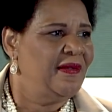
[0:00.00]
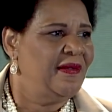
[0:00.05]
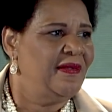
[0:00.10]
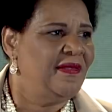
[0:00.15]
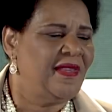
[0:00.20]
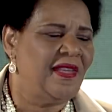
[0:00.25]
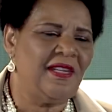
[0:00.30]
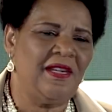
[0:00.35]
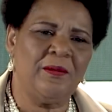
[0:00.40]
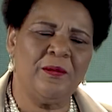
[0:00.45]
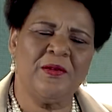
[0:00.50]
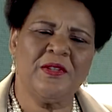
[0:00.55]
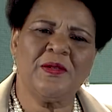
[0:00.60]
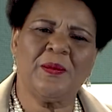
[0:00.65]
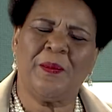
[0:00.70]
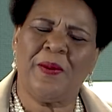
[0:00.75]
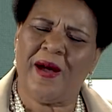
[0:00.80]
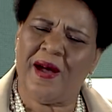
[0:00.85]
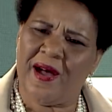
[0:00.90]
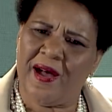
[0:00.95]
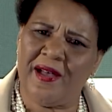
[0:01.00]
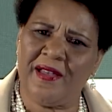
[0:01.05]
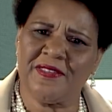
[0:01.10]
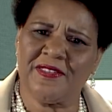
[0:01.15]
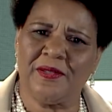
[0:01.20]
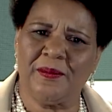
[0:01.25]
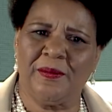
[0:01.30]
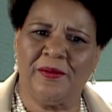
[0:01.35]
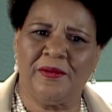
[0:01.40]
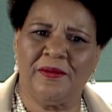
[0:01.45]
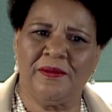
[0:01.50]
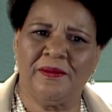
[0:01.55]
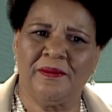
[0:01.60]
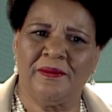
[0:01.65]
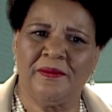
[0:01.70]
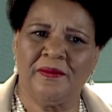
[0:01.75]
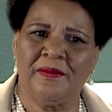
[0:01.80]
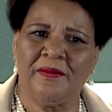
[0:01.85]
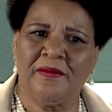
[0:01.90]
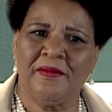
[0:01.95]
that it was possible
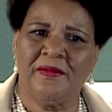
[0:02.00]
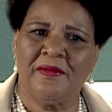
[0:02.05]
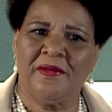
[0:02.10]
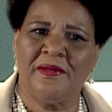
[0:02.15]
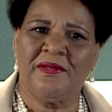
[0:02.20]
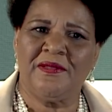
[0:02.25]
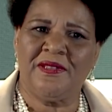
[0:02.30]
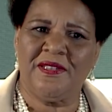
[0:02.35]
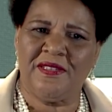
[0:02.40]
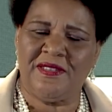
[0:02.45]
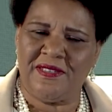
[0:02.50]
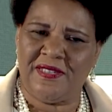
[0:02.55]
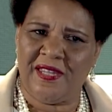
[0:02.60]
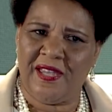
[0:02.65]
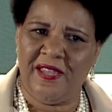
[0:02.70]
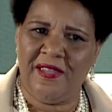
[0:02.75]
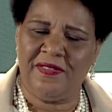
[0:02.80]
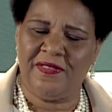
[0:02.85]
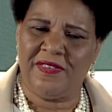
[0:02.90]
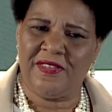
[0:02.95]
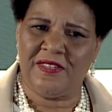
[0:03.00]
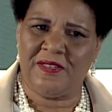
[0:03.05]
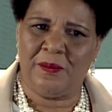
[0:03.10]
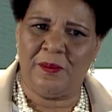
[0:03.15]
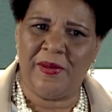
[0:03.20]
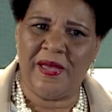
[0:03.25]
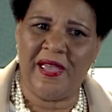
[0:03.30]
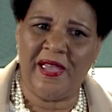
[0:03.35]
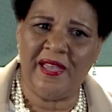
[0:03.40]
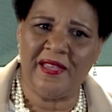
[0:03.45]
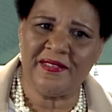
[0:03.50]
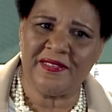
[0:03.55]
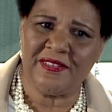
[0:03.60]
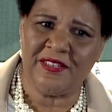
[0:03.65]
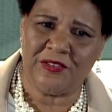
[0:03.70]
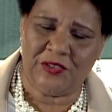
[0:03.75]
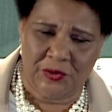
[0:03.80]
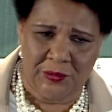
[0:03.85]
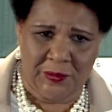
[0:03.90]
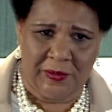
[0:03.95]
to take this bad
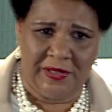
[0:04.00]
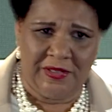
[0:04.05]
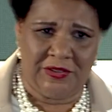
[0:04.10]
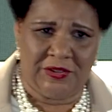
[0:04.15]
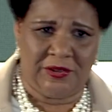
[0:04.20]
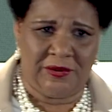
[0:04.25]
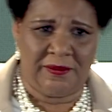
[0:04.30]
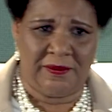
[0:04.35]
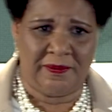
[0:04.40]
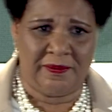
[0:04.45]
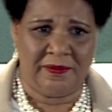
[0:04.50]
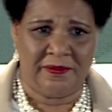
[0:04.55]
situation